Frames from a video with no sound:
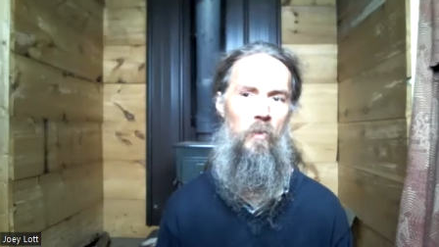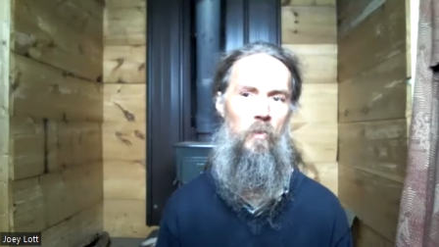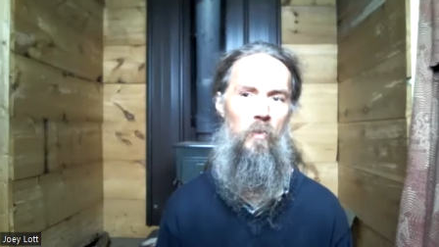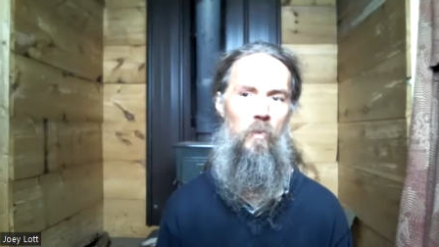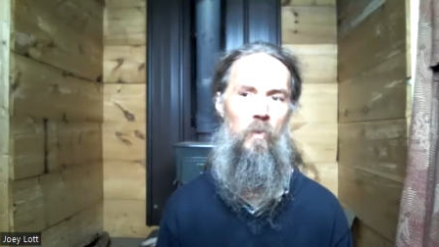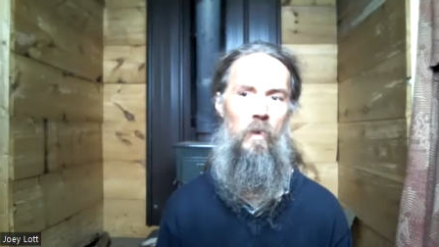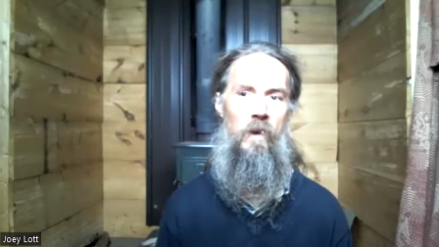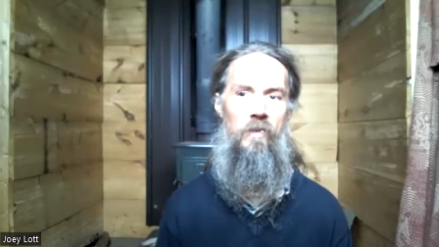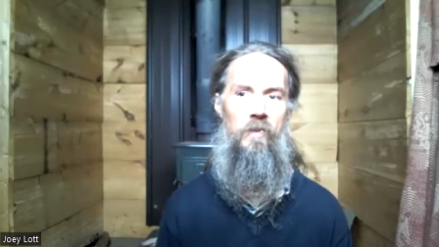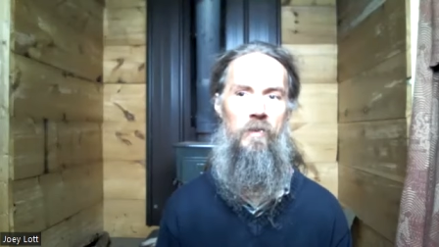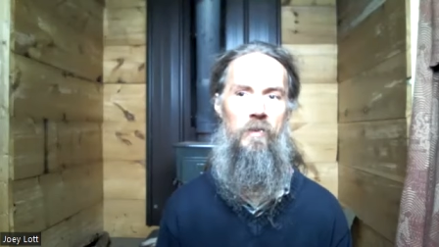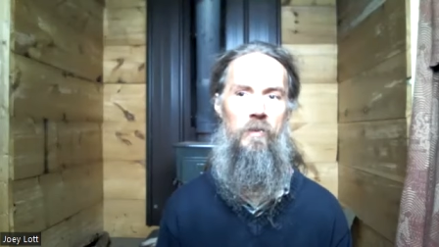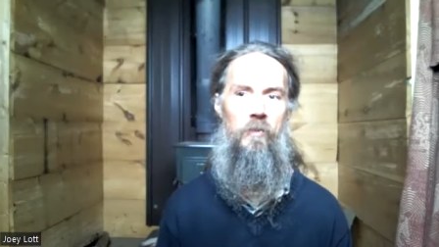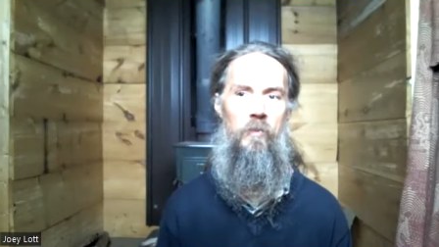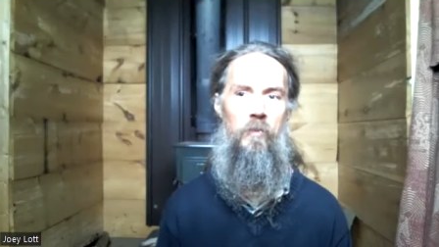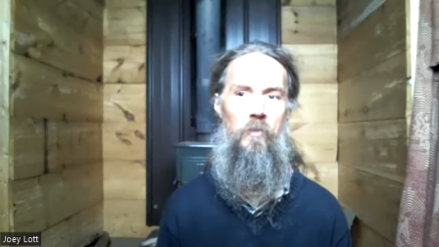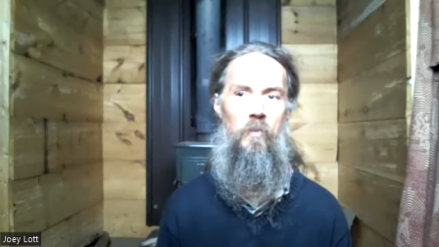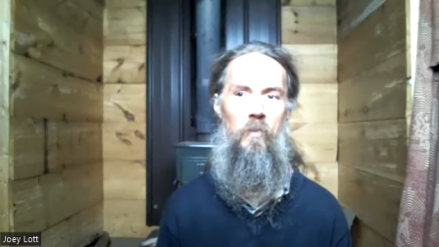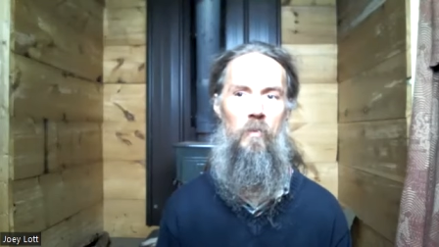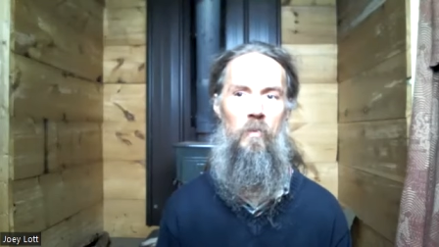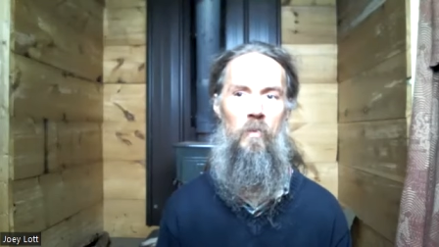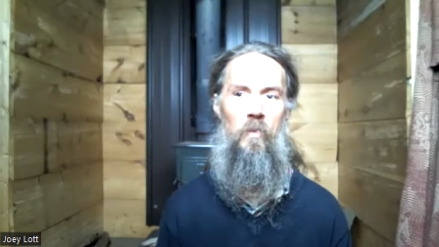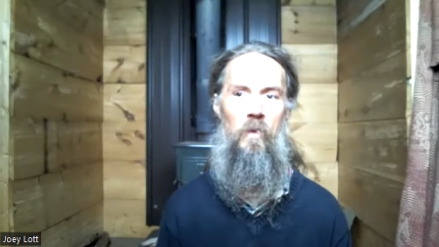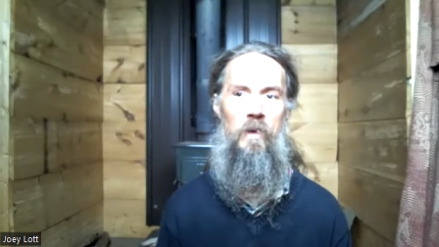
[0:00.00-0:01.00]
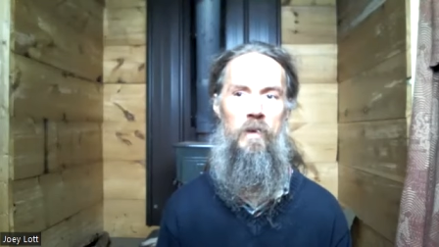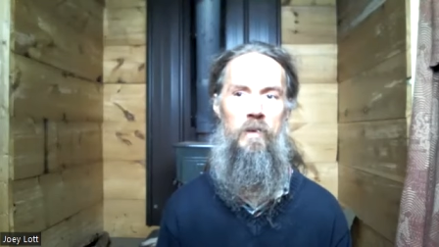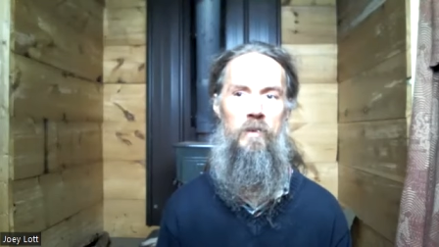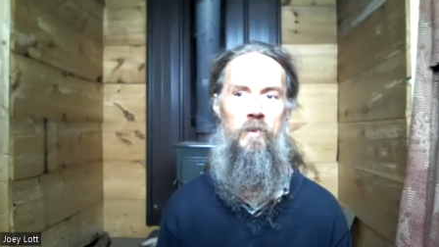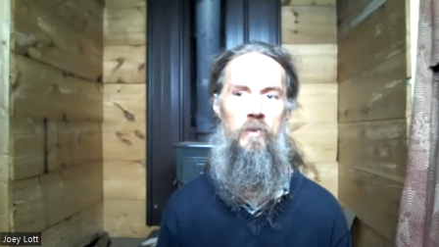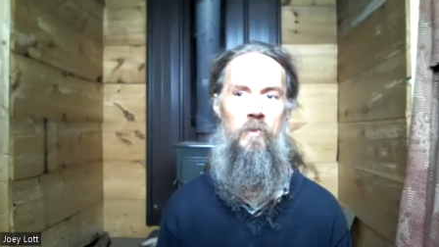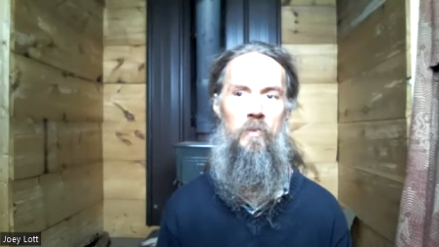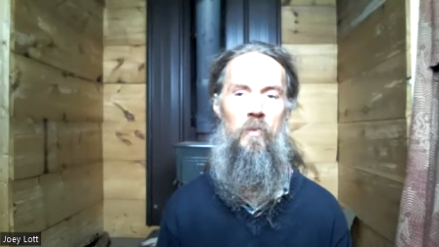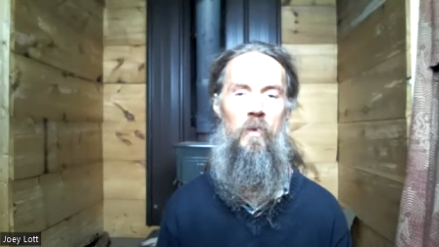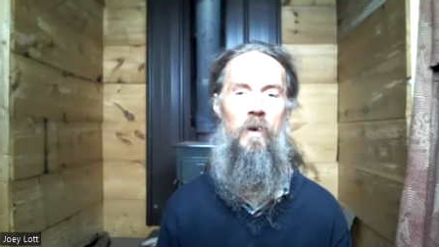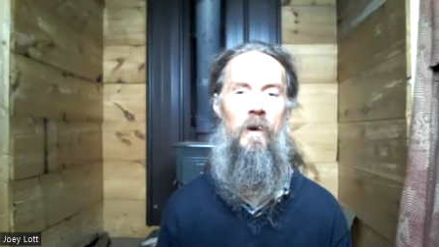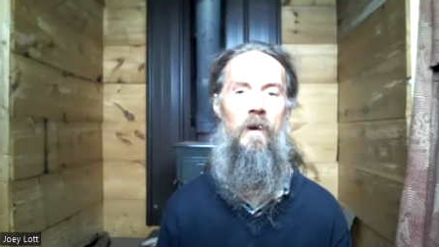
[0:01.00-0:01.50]
Whether what
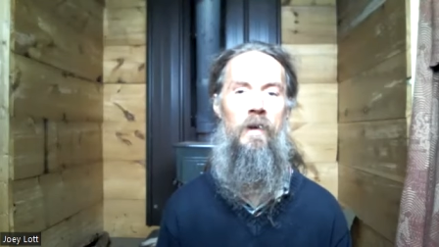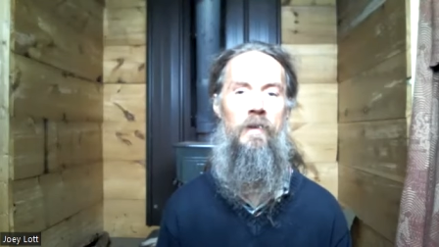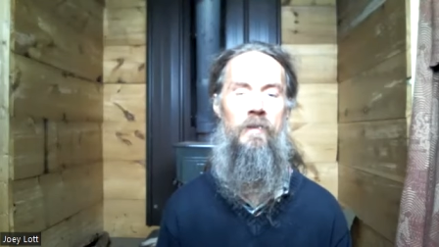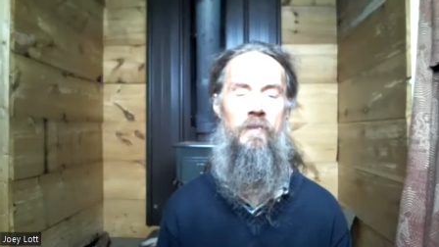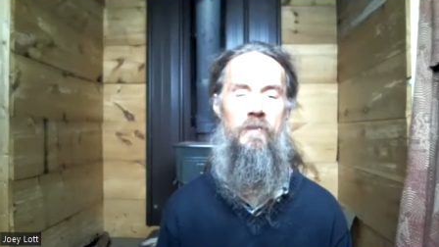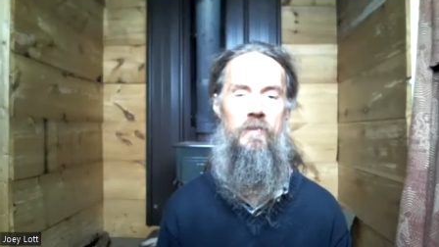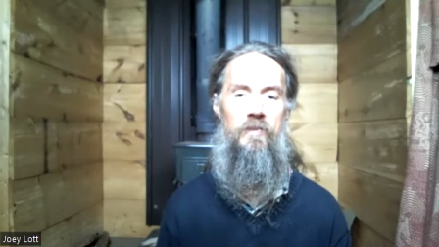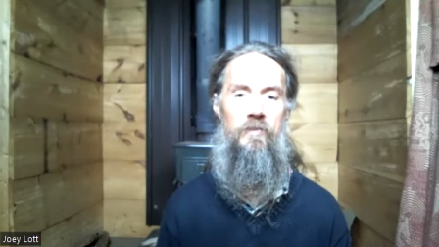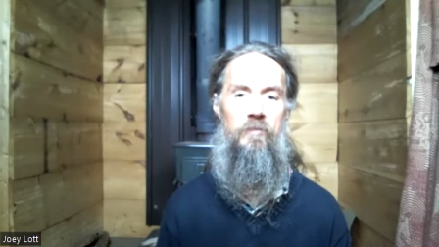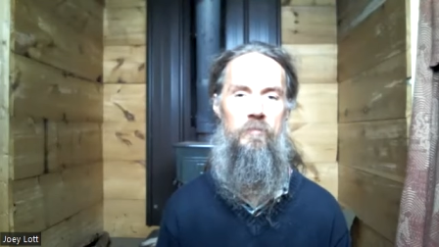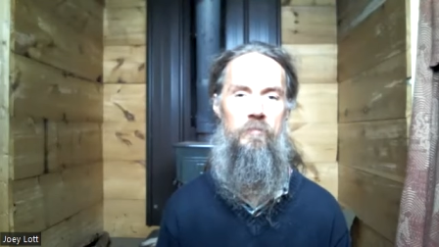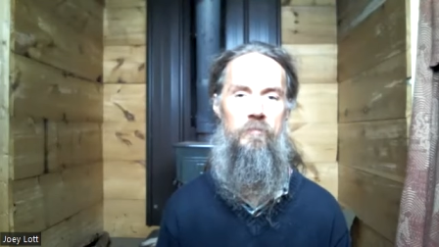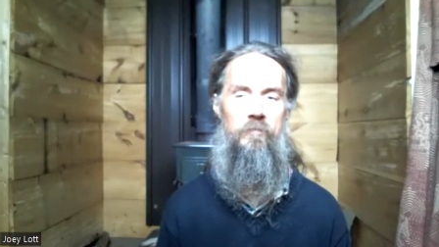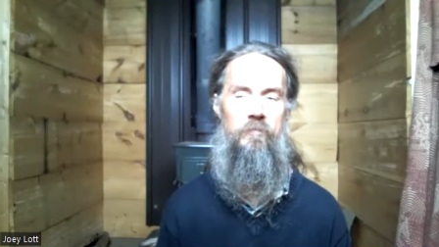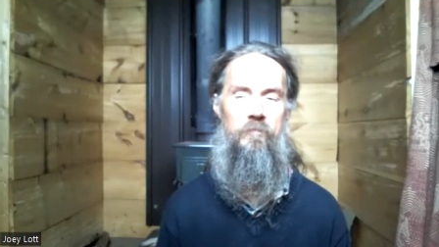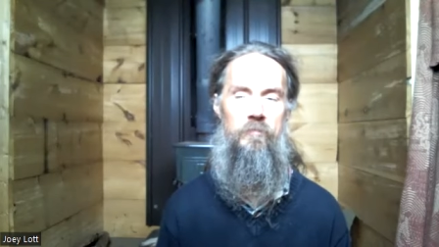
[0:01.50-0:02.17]
you want